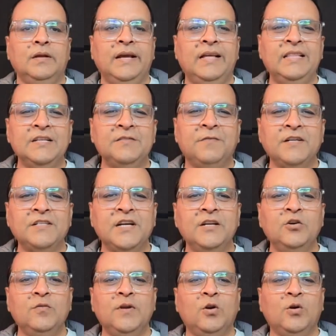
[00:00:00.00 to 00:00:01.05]
In this function,
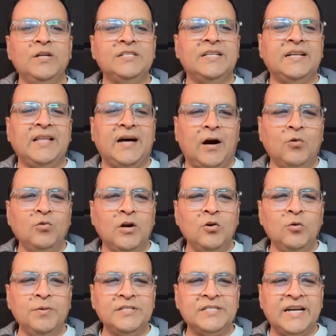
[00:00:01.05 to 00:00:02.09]
you will notice that the outer
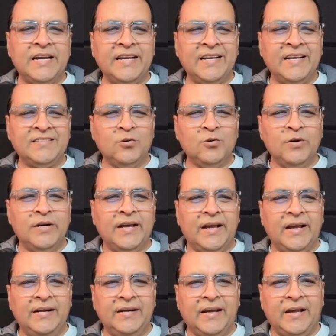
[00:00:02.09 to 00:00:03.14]
loop is getting executed
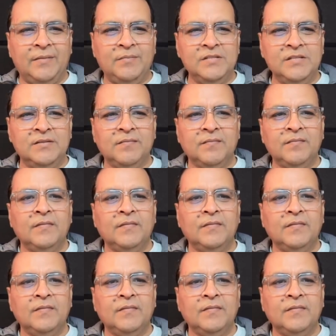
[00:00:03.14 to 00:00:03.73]
n times